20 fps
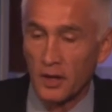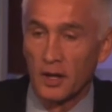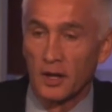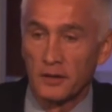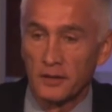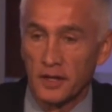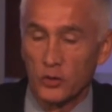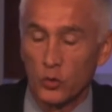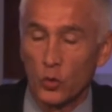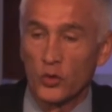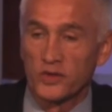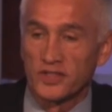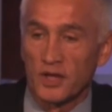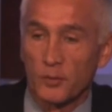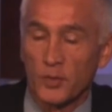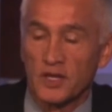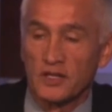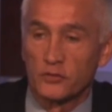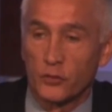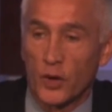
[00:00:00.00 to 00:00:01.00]
the US
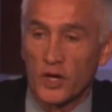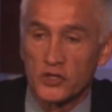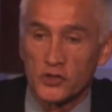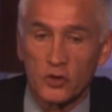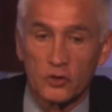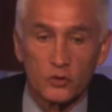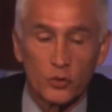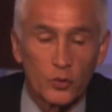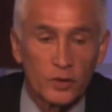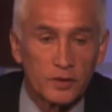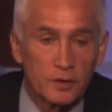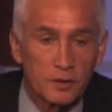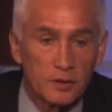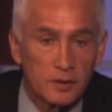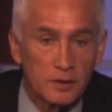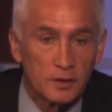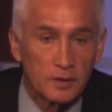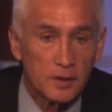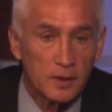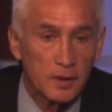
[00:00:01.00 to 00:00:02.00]
administration during the